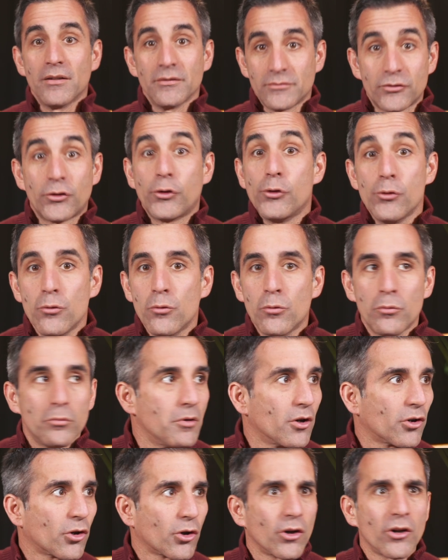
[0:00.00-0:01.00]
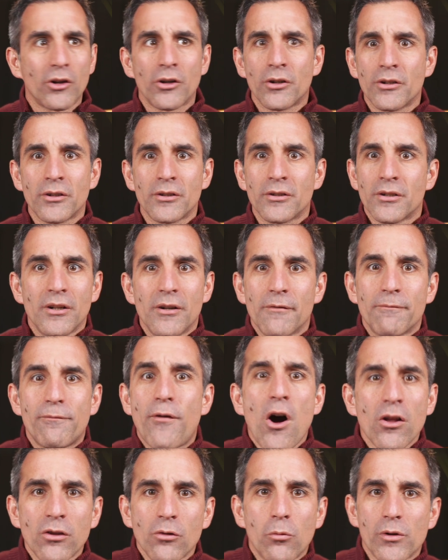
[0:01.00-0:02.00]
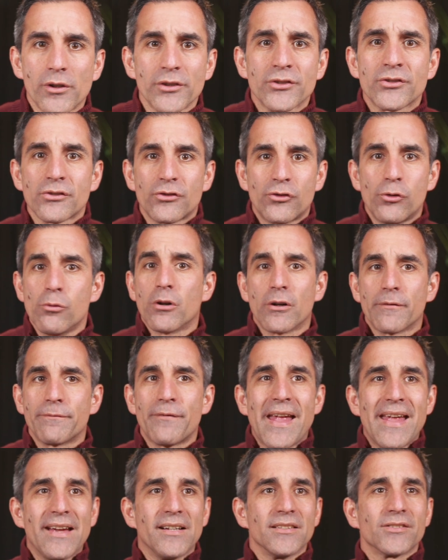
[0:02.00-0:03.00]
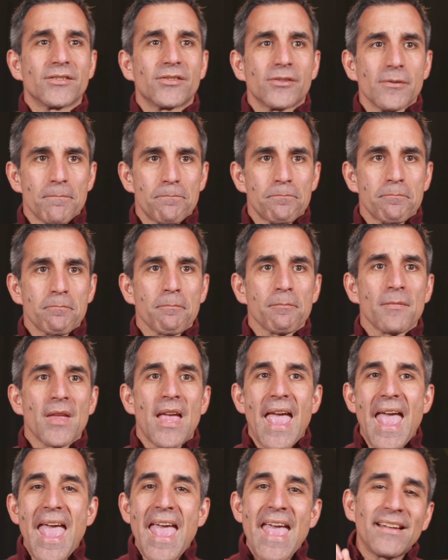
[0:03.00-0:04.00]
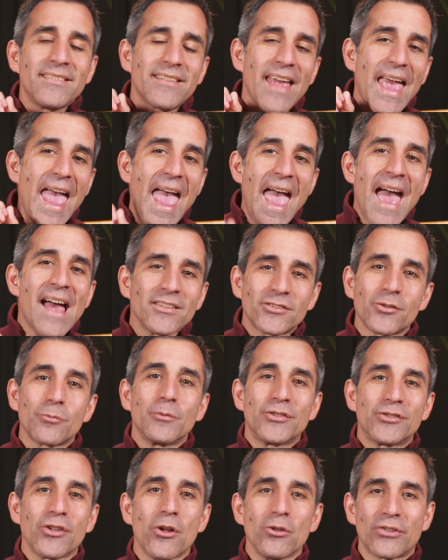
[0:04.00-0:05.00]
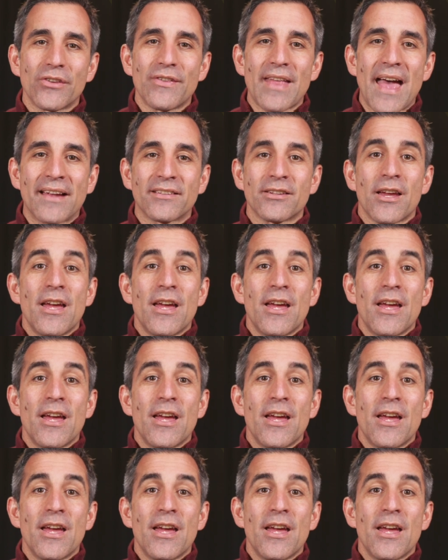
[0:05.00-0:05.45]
to her followers, to her fans. And as a result of that,